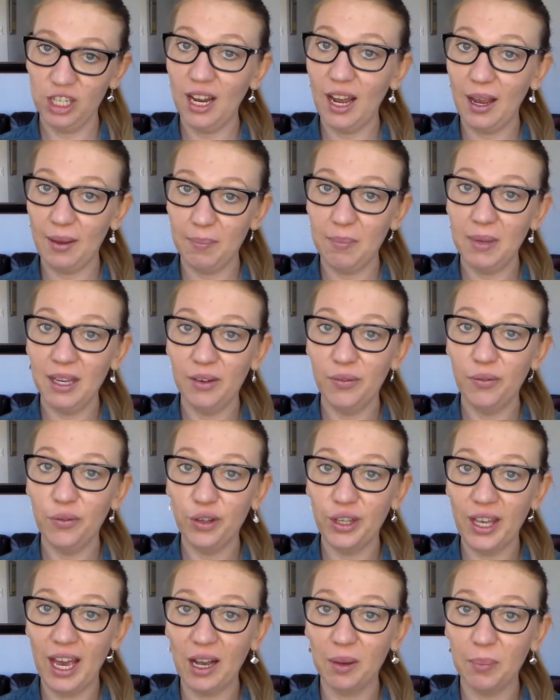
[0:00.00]
I mean,
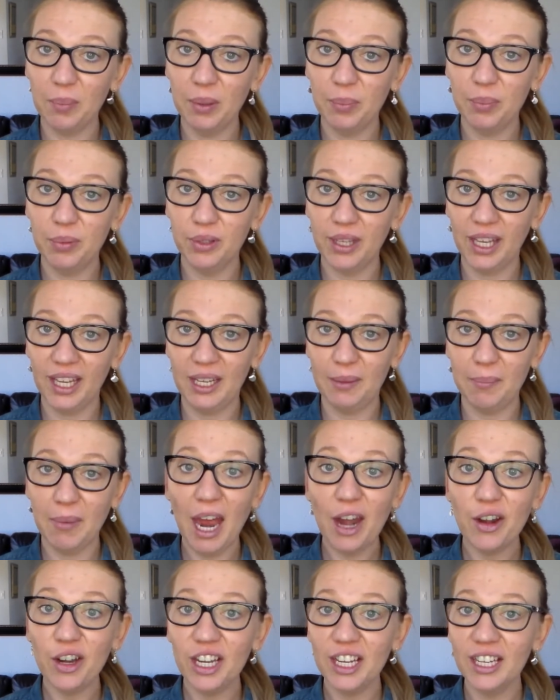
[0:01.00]
for young people getting
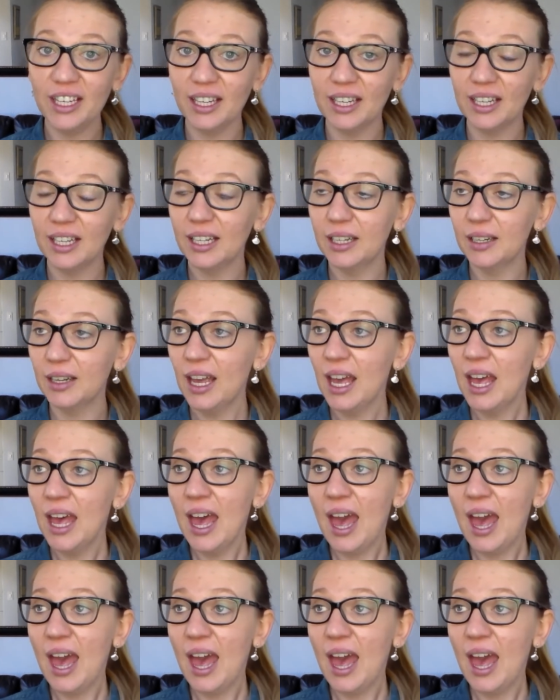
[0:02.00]
married and